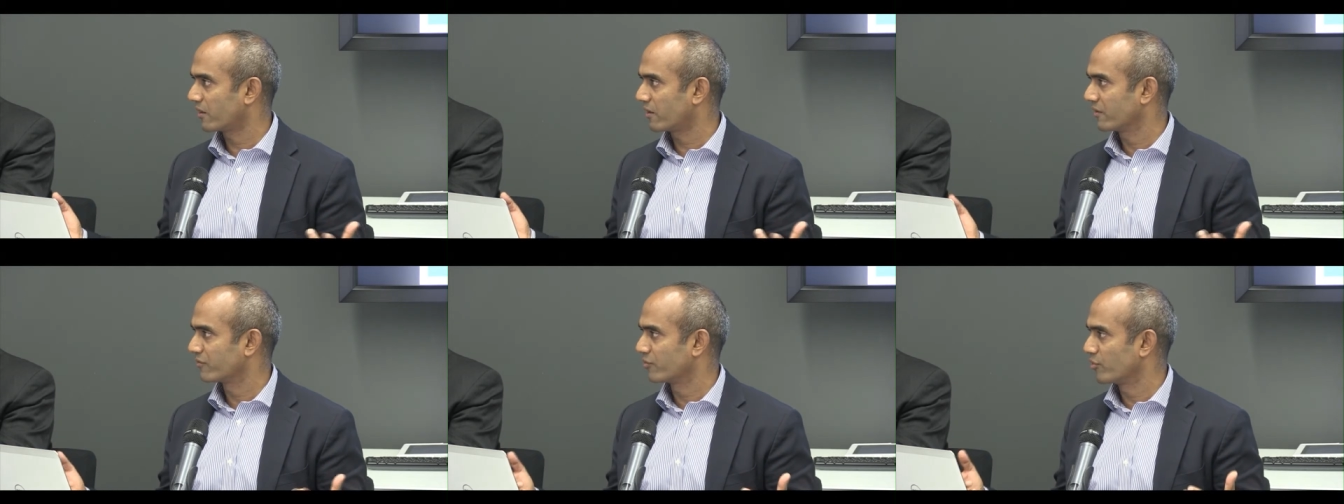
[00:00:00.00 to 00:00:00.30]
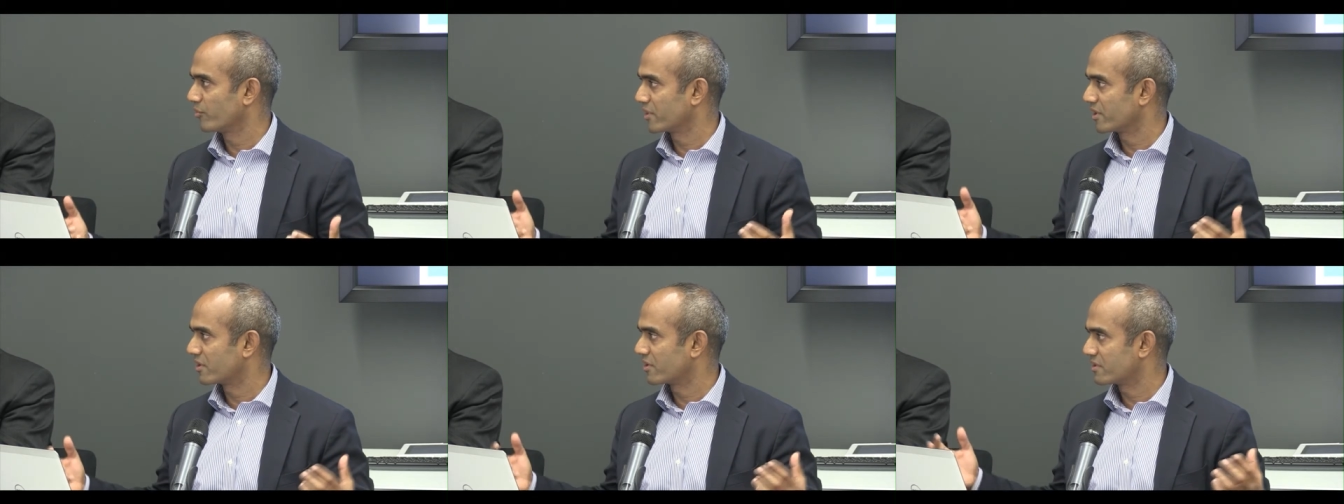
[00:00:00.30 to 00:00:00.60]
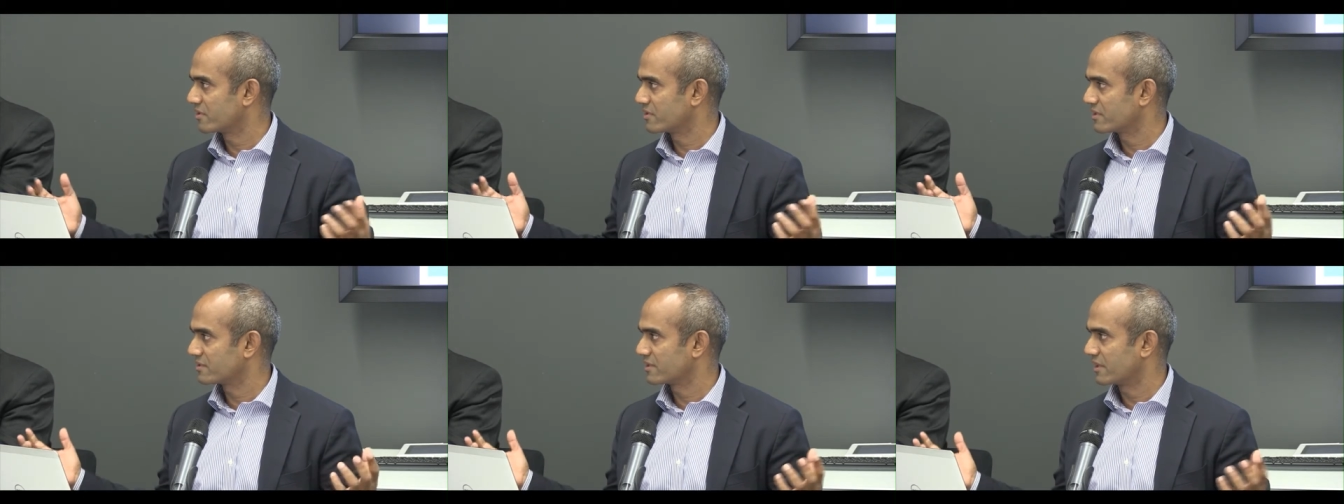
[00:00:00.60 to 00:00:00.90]
and so many
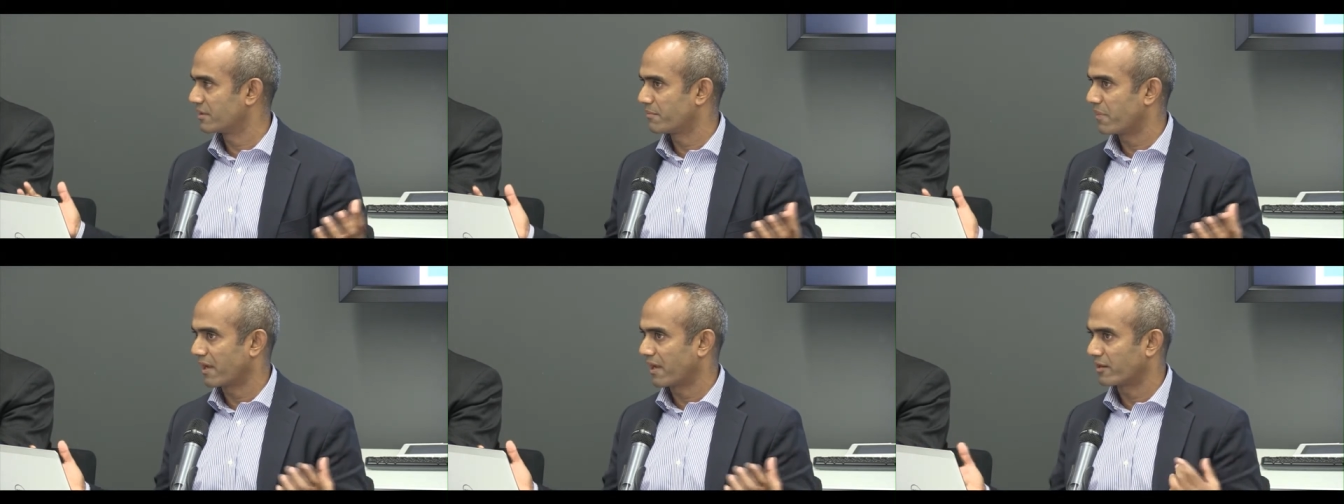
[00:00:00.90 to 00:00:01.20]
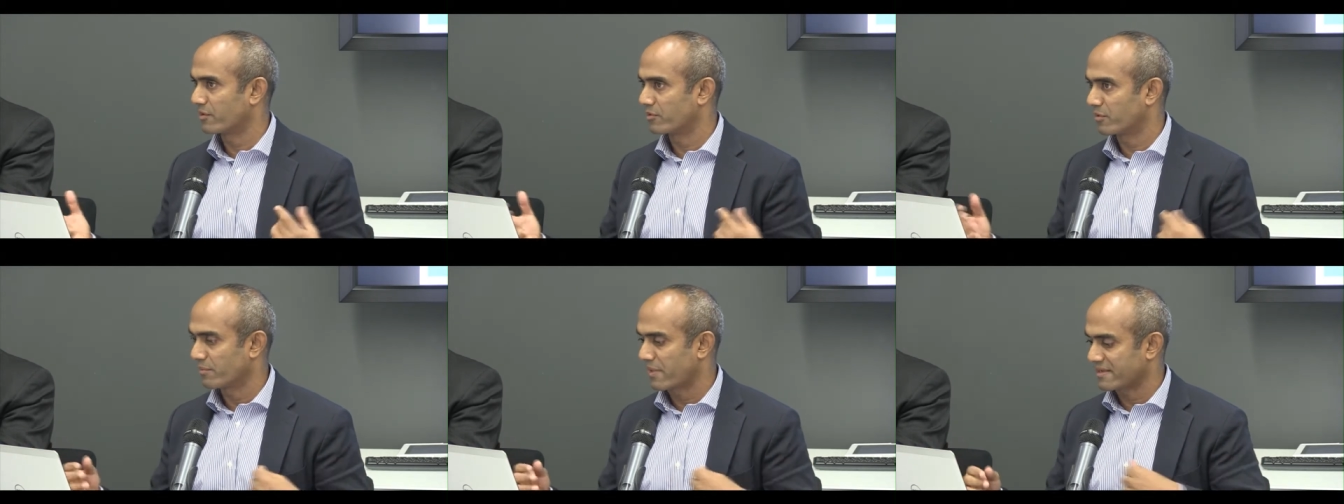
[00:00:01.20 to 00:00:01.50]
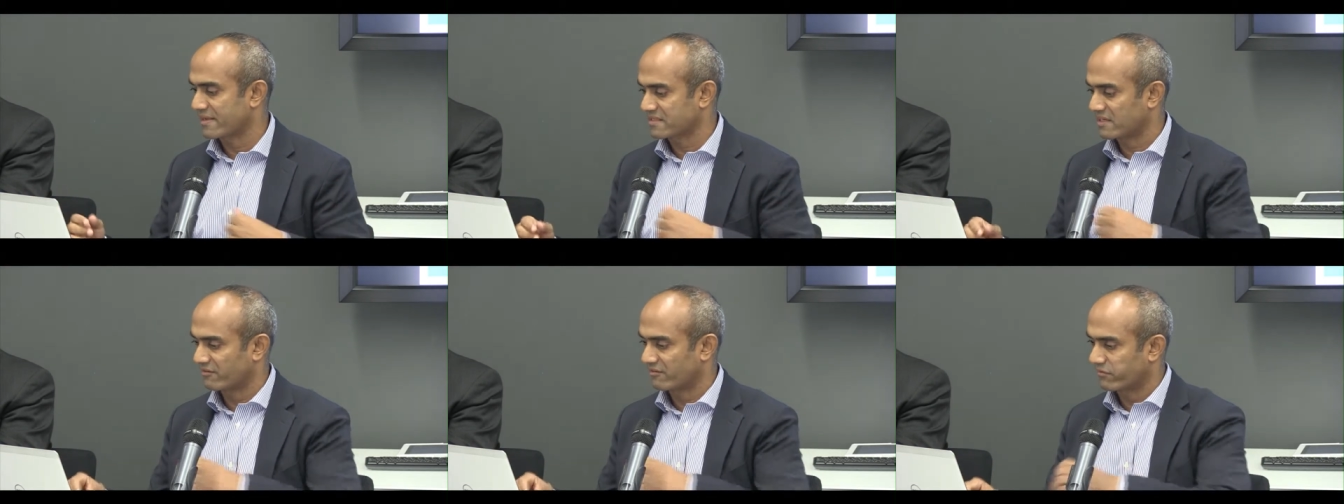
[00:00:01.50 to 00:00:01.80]
countries can buy into a
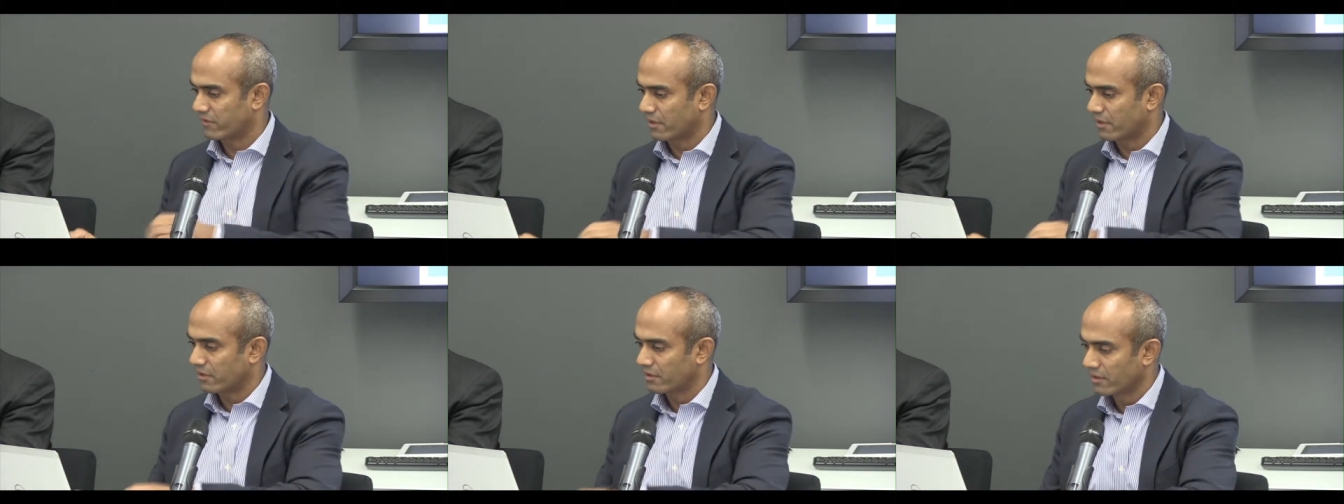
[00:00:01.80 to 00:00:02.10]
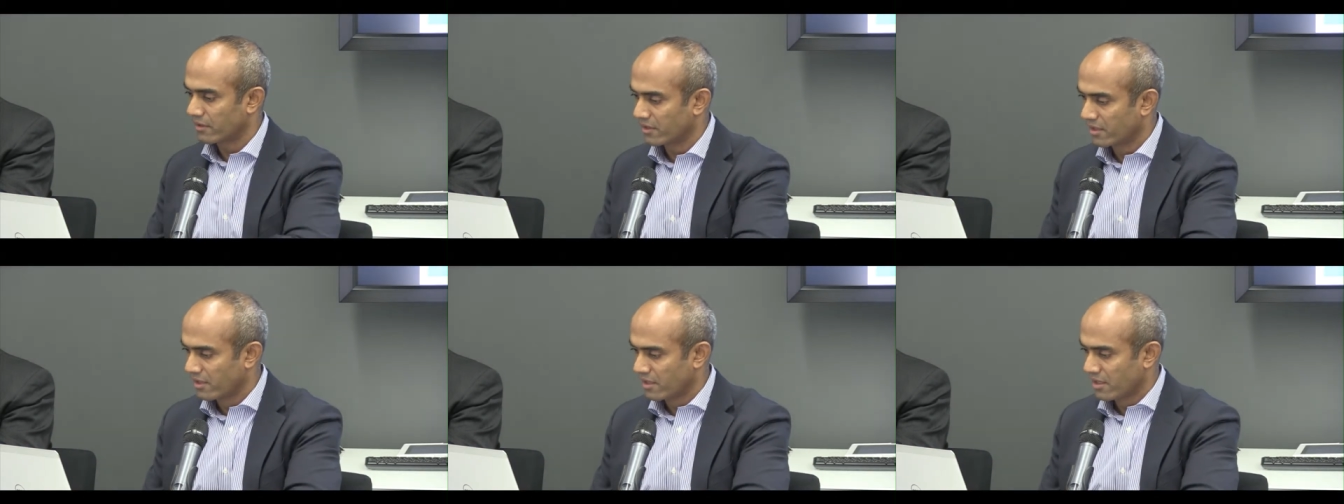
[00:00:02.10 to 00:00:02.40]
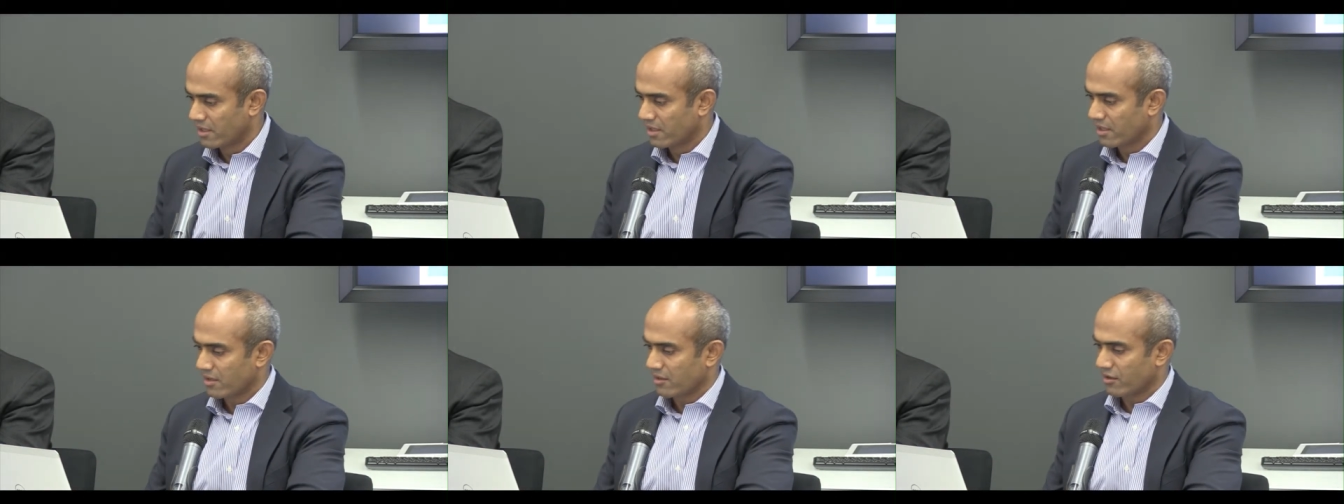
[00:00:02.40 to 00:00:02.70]
basket fund
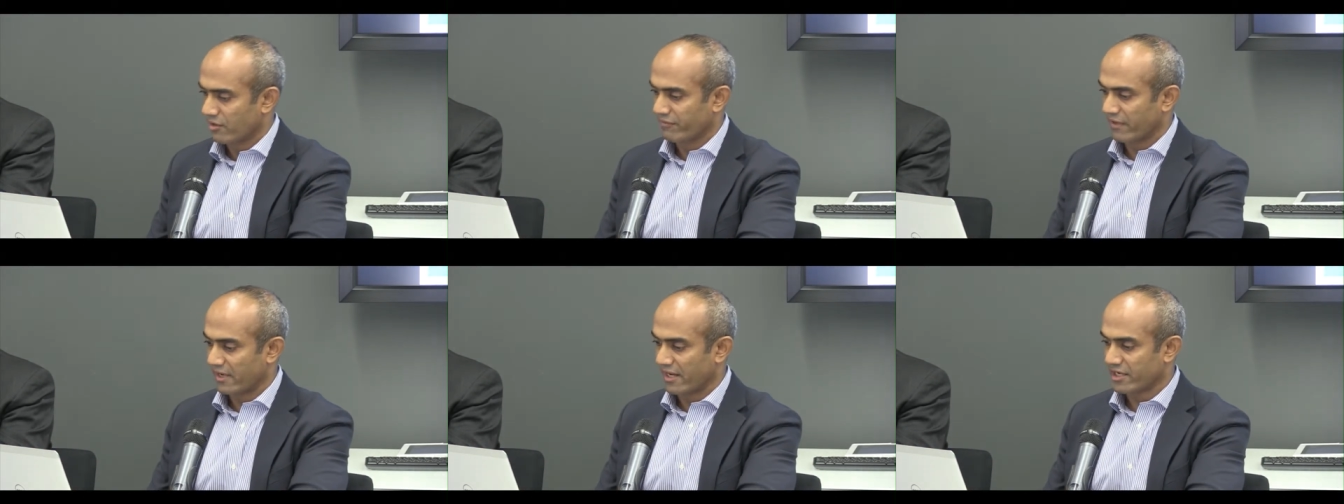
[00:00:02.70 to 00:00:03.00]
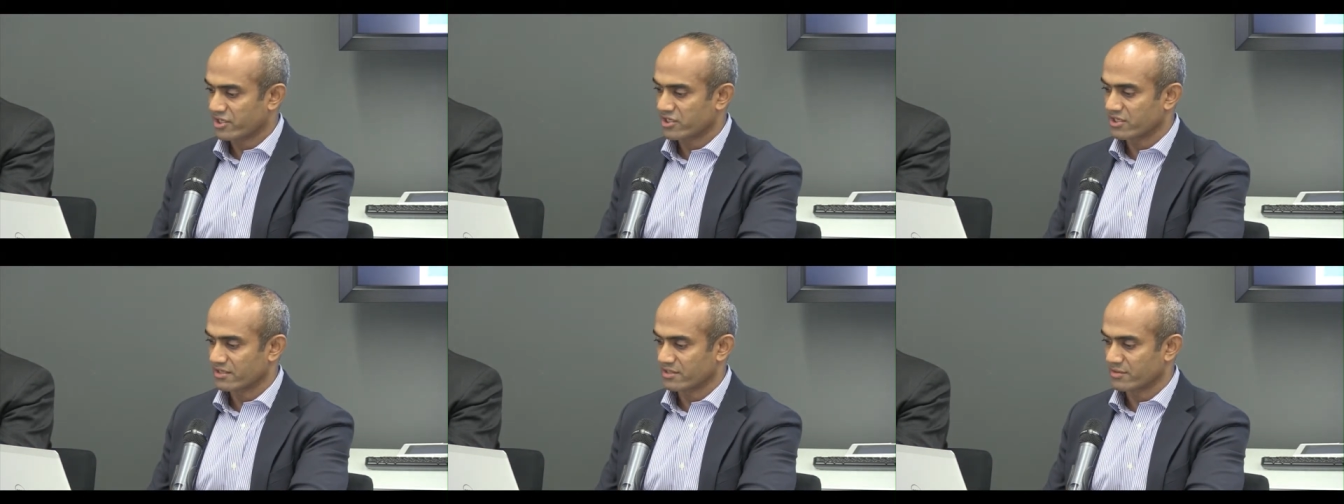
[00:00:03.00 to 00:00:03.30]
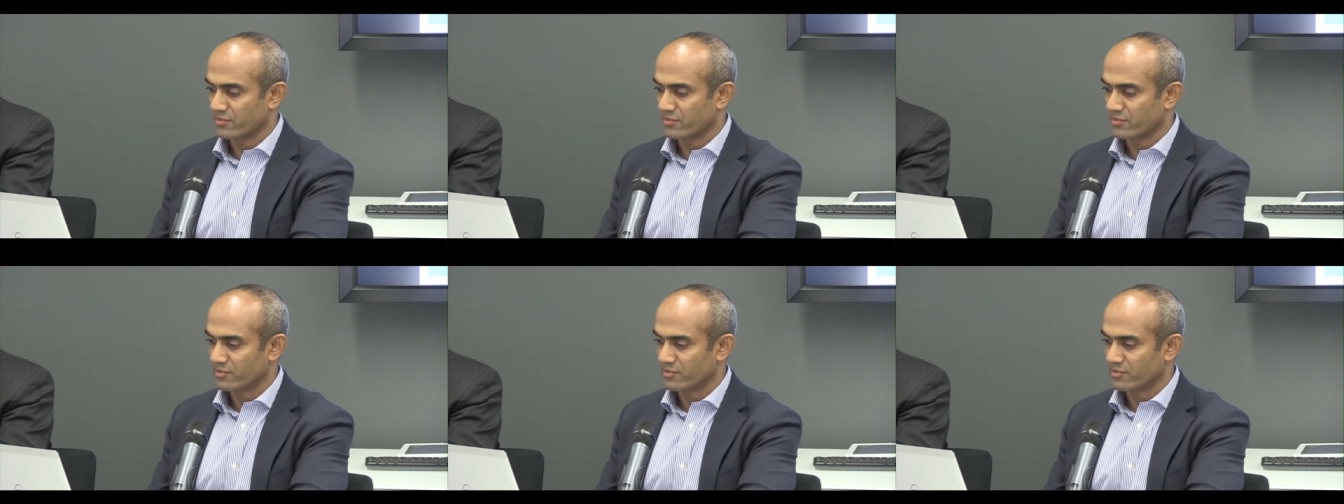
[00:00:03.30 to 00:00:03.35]
of elections.